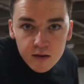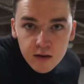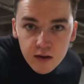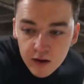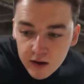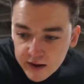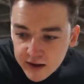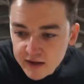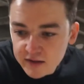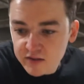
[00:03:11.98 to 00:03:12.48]

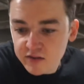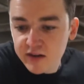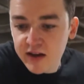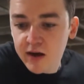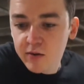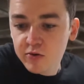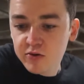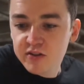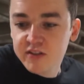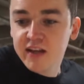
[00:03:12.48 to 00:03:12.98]
Alright guys, so
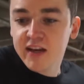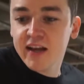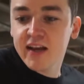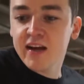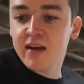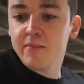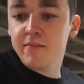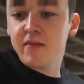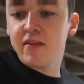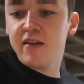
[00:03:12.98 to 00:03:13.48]
now we're setting
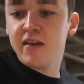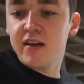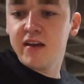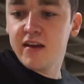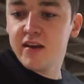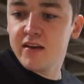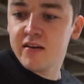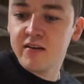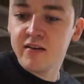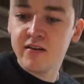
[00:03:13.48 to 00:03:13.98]
up the
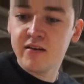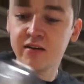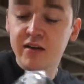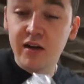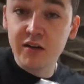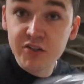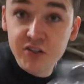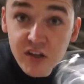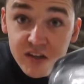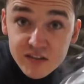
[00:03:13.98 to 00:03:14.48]

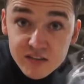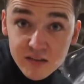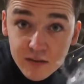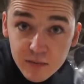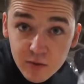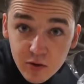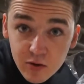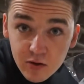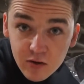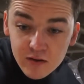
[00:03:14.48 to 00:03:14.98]

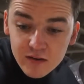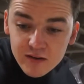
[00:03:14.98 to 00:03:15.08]
adjustable